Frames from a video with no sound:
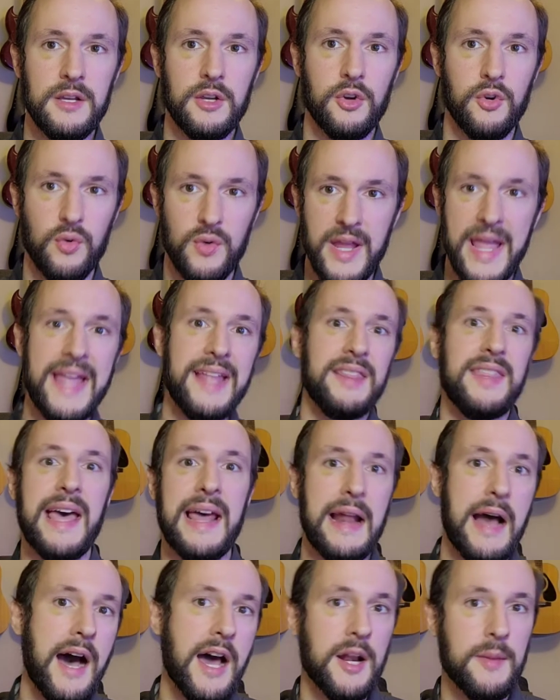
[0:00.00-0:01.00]
create
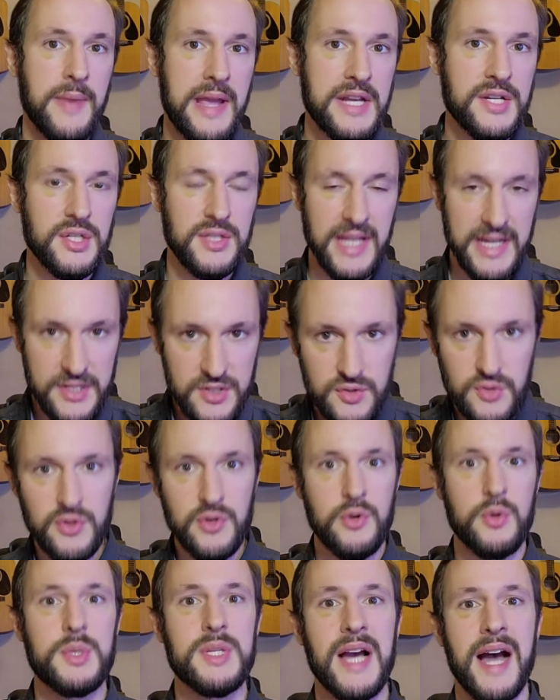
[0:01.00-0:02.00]
that automation, that
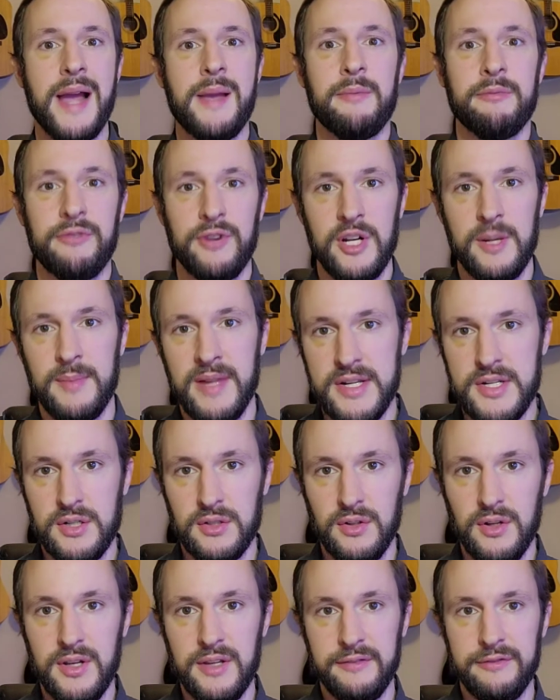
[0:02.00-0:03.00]
true time freedom that
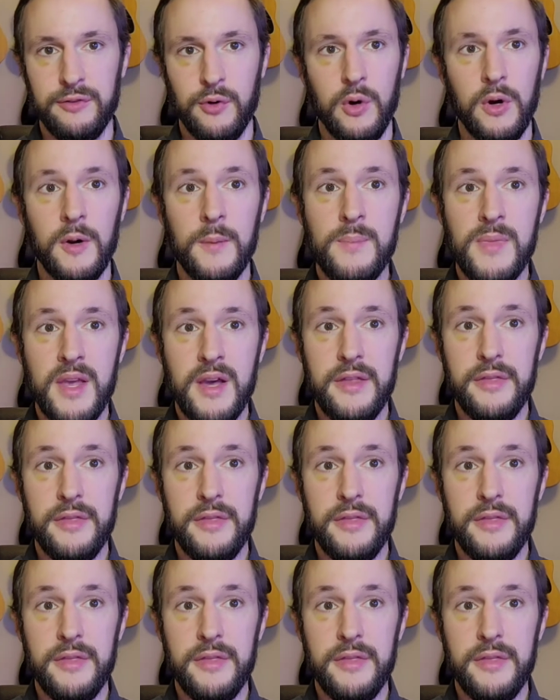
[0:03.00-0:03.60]
you're looking for,